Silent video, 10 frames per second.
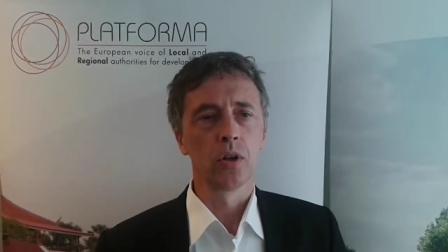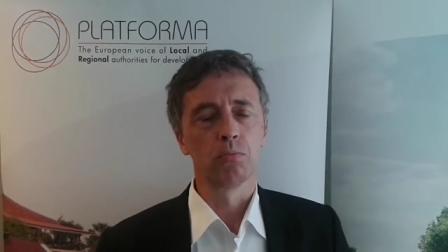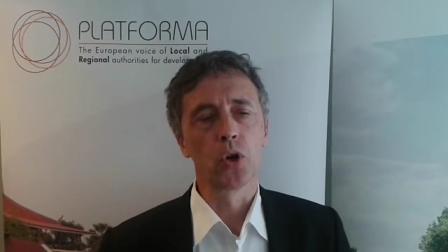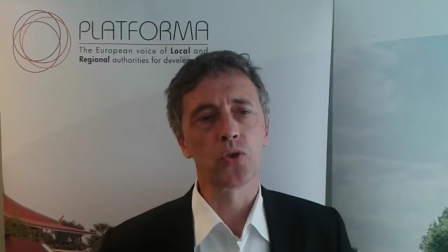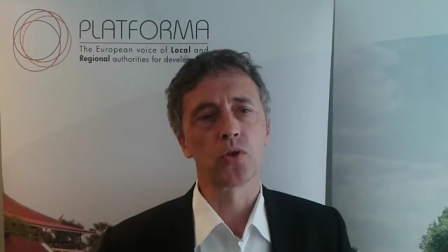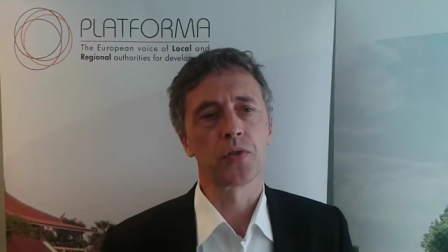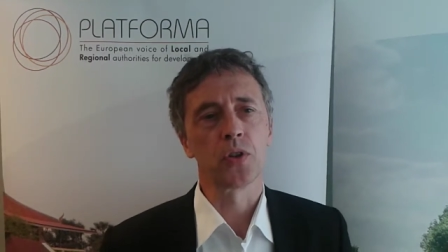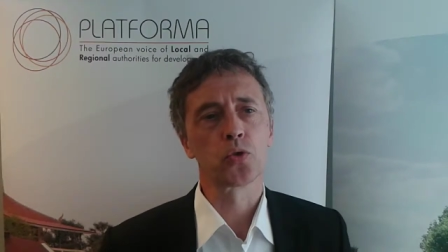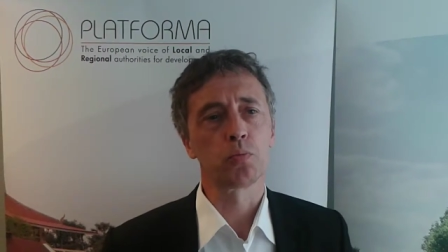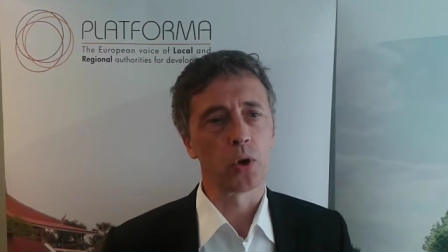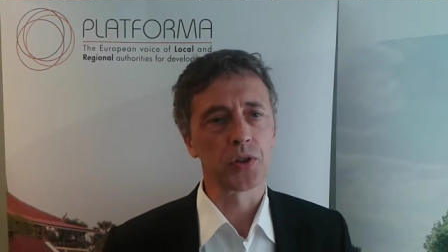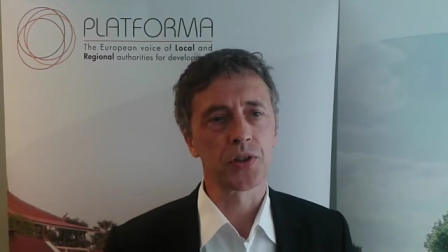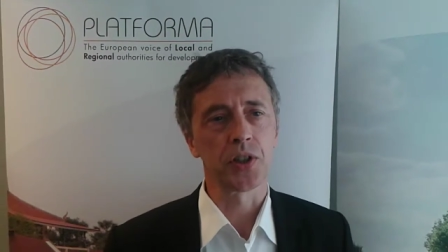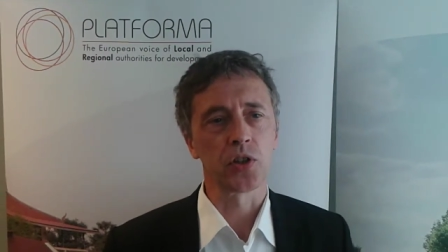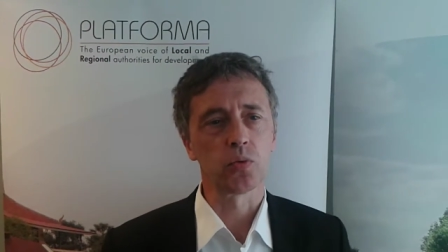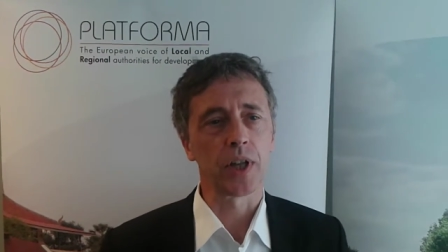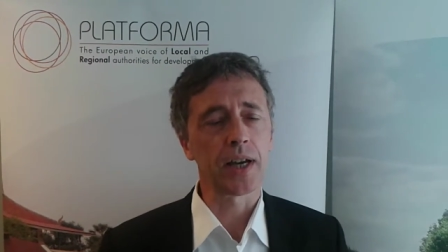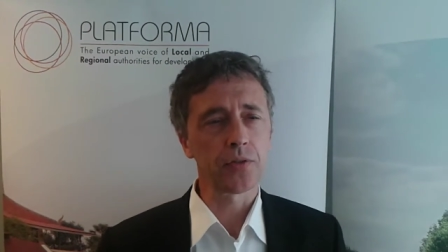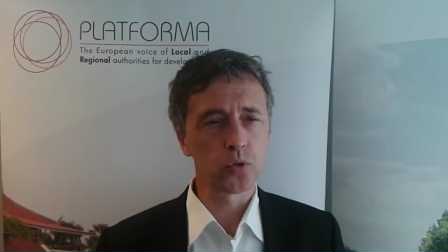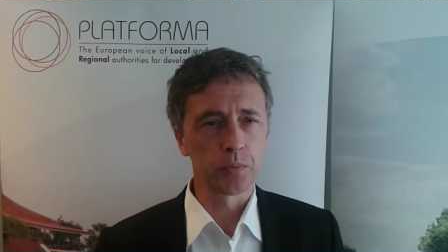most of those policies will
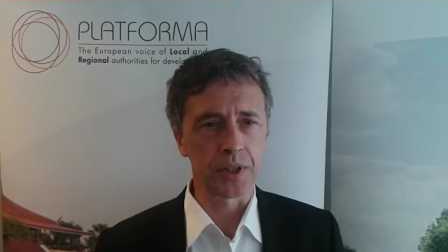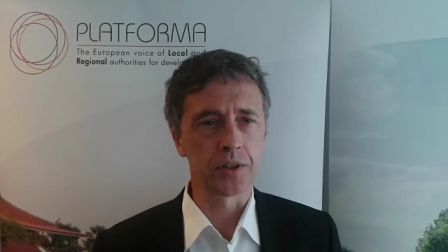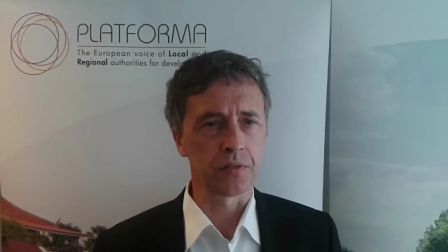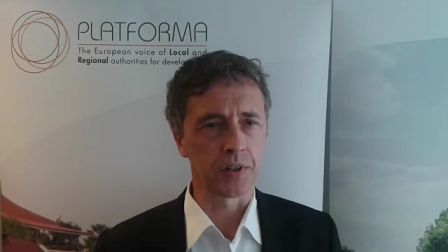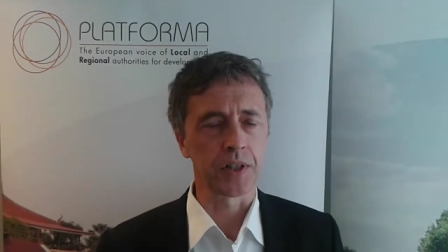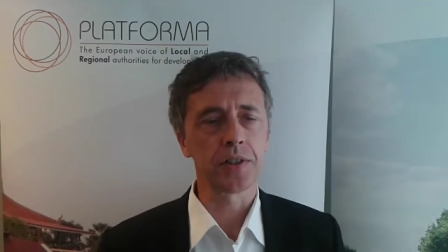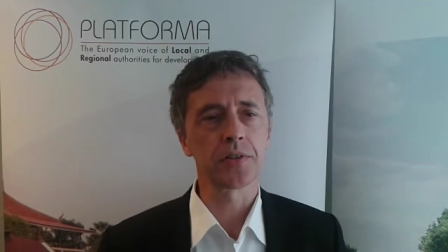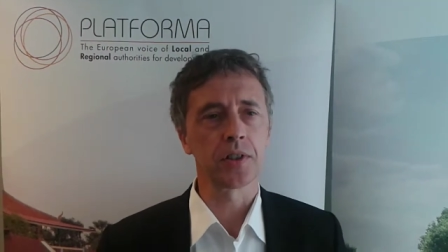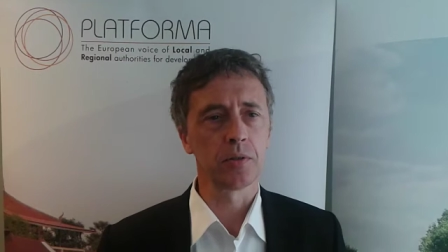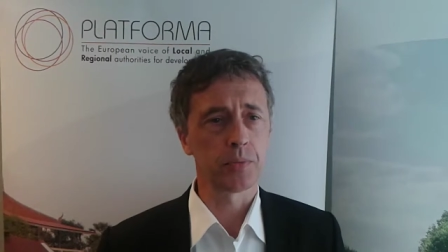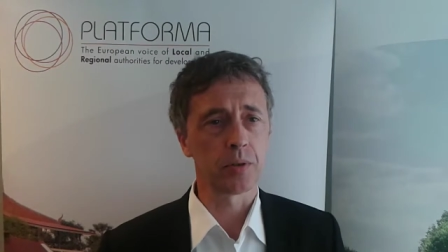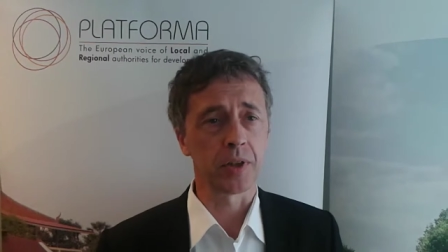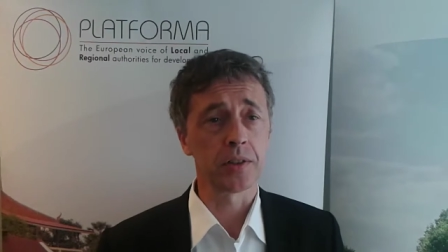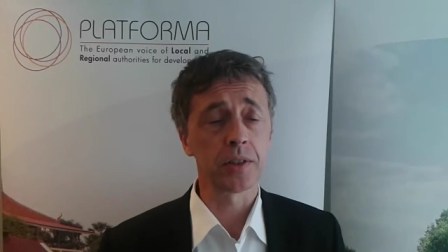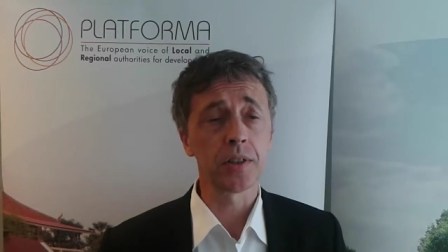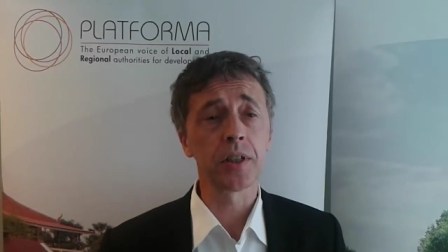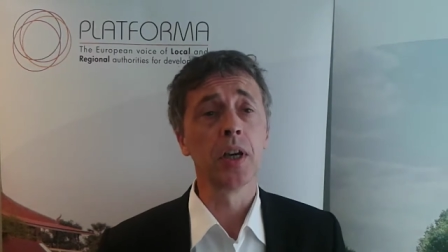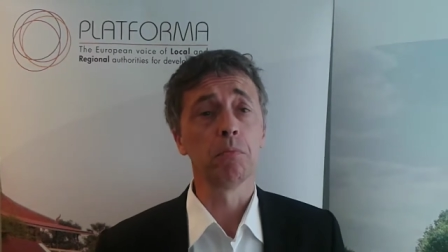have to be devised, implemented,